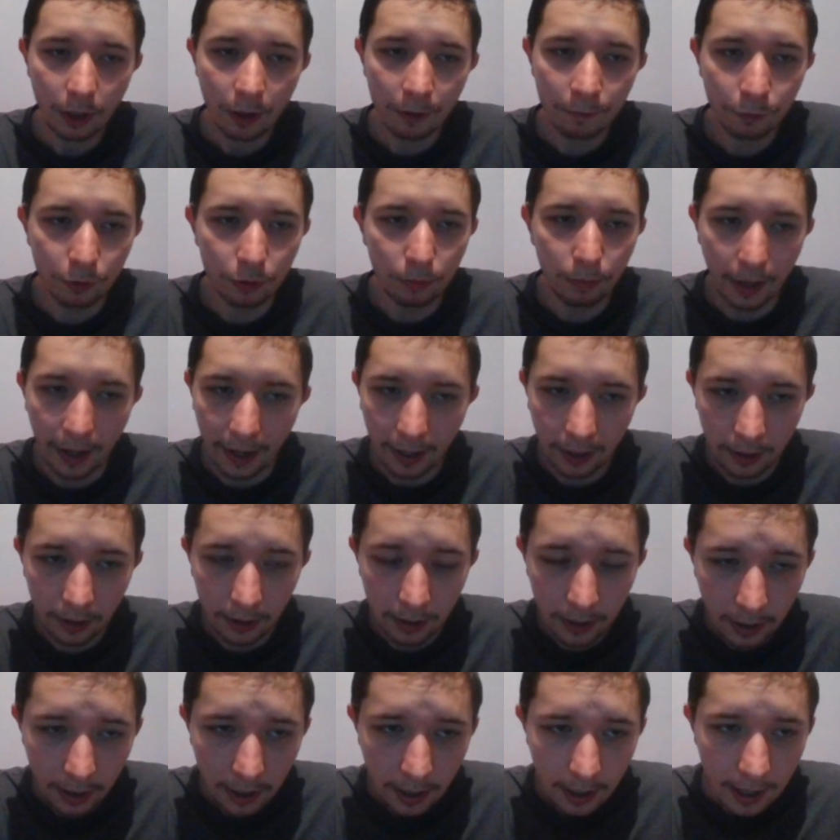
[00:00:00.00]
for black.
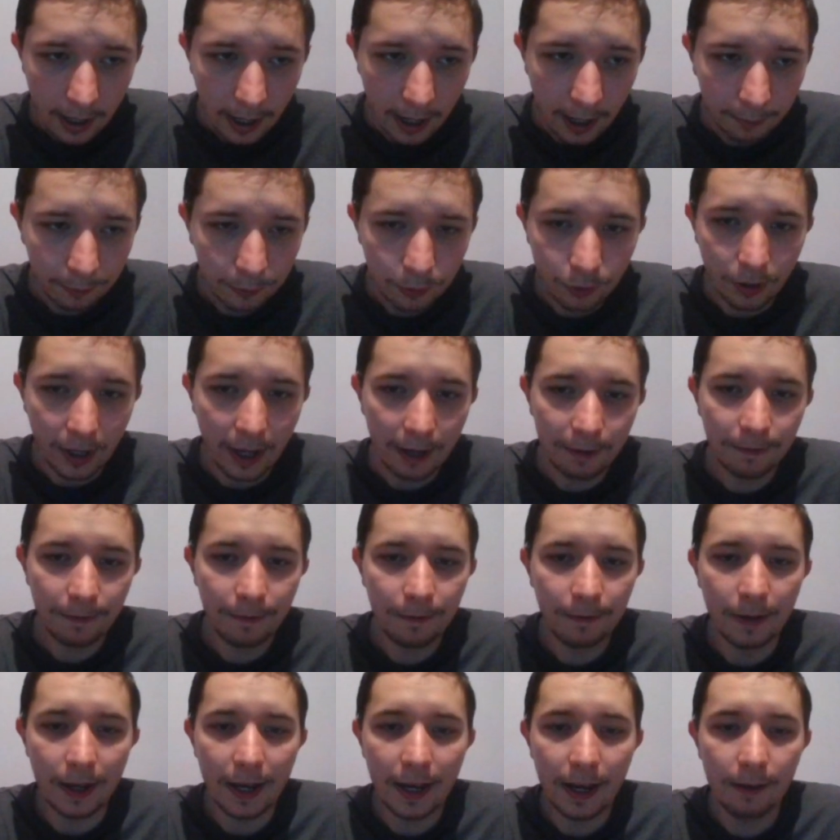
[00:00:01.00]
After
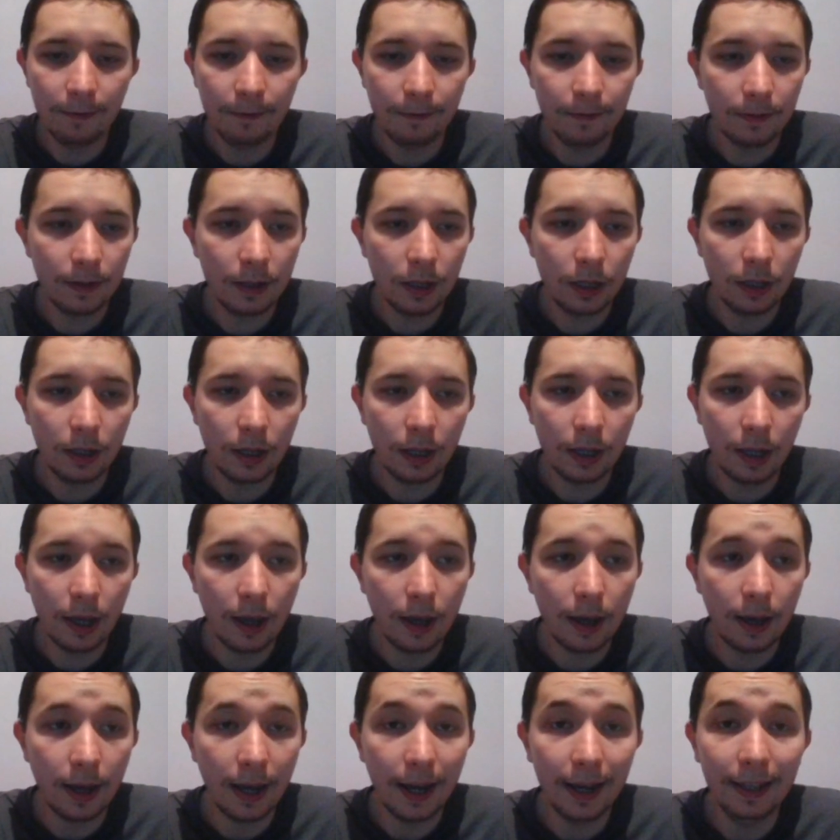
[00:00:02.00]
f5,
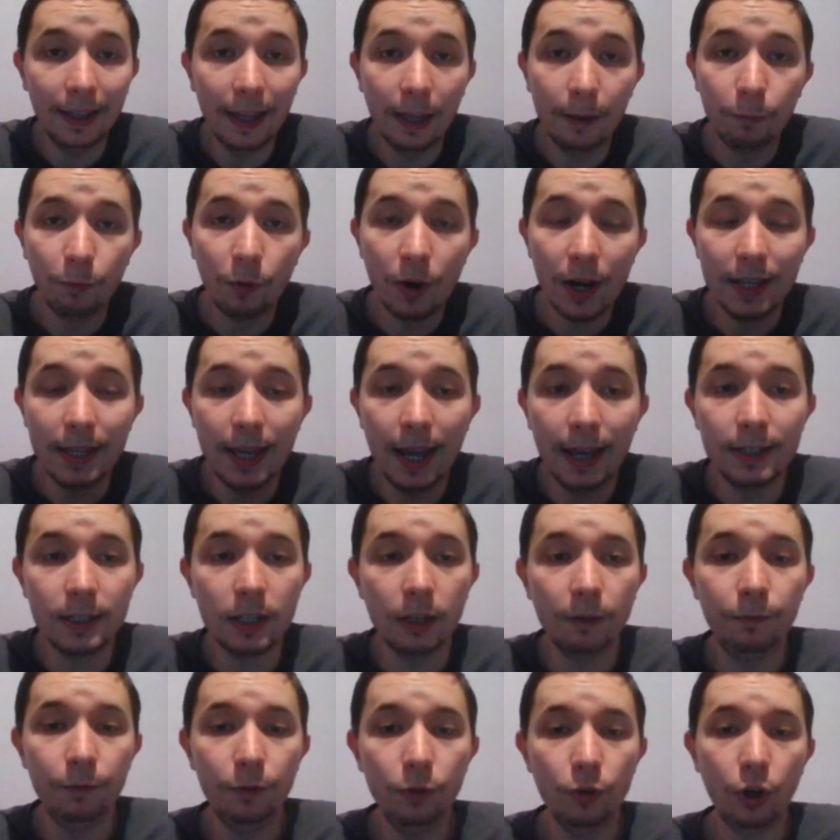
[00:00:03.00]
again, white has
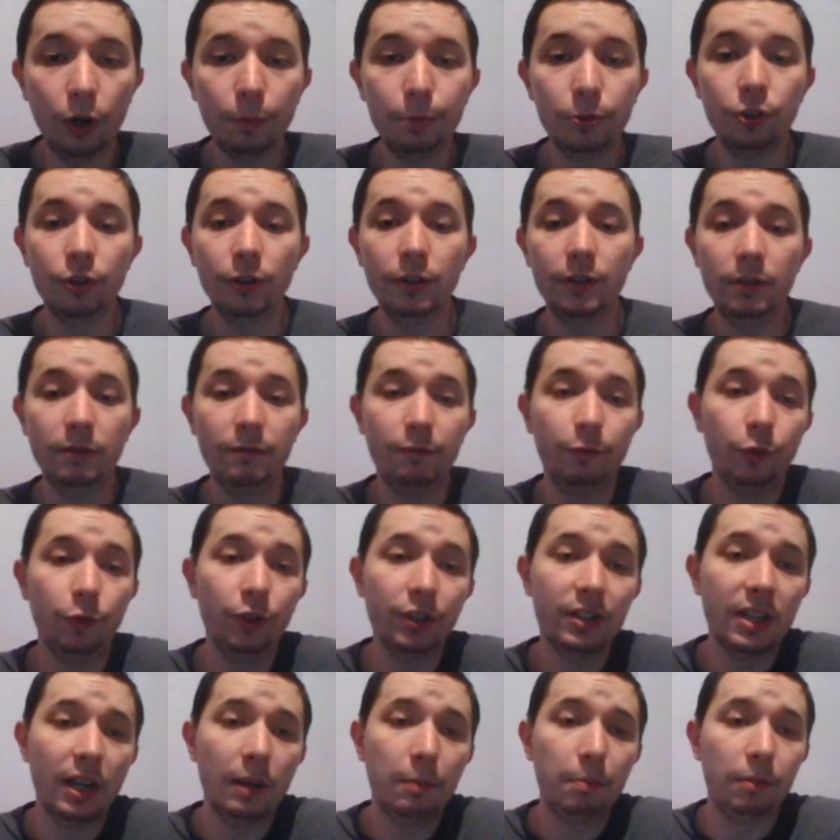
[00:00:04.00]
a few options. For
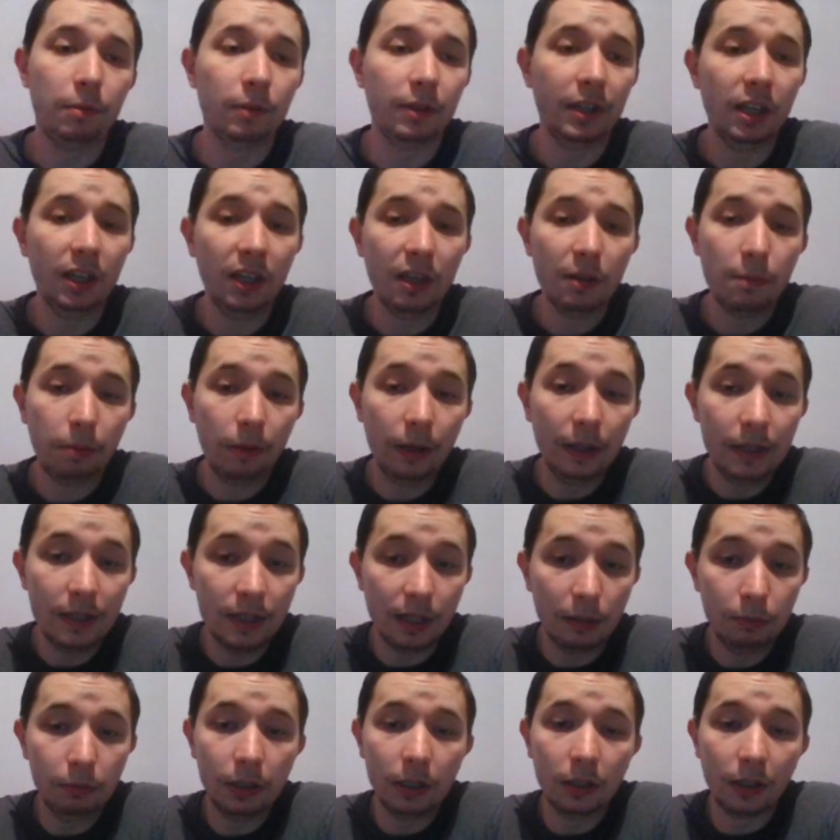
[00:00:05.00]
example, he can play
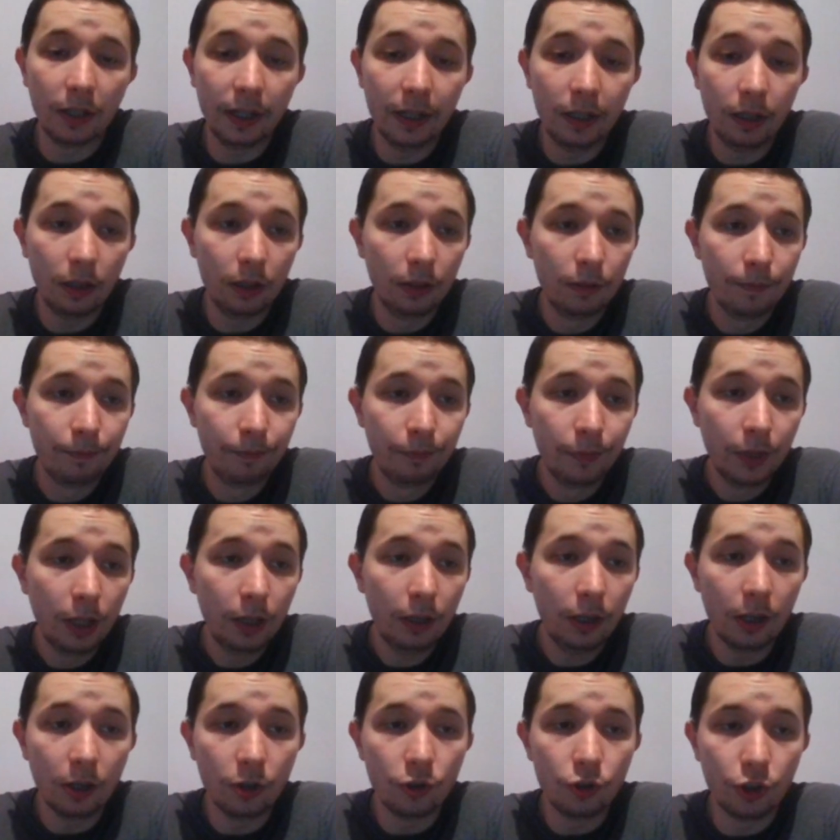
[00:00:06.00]
something like
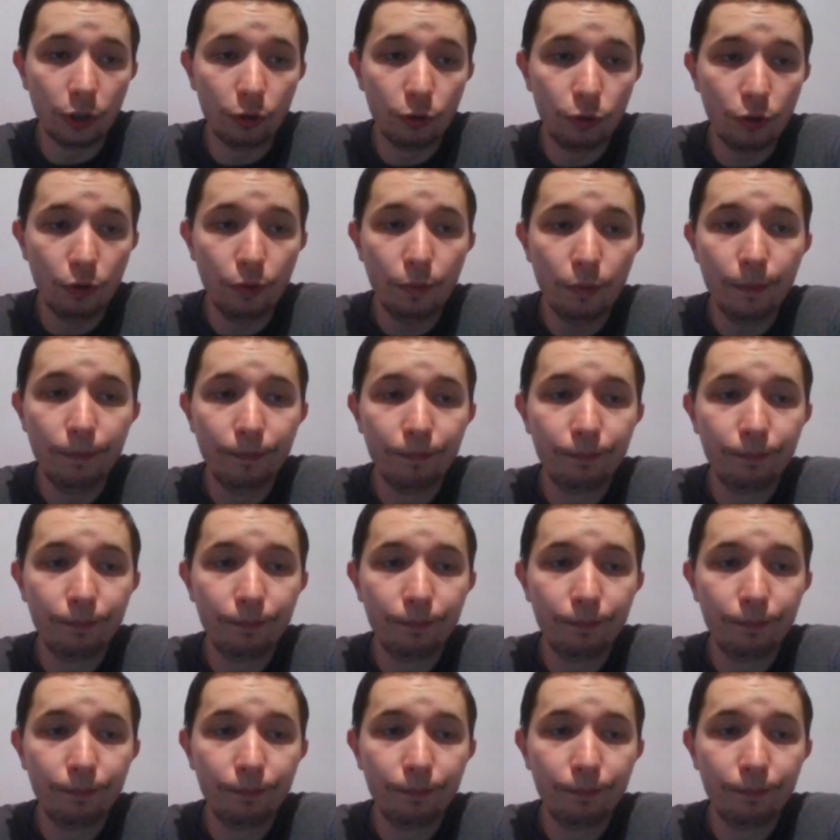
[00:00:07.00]
king g2,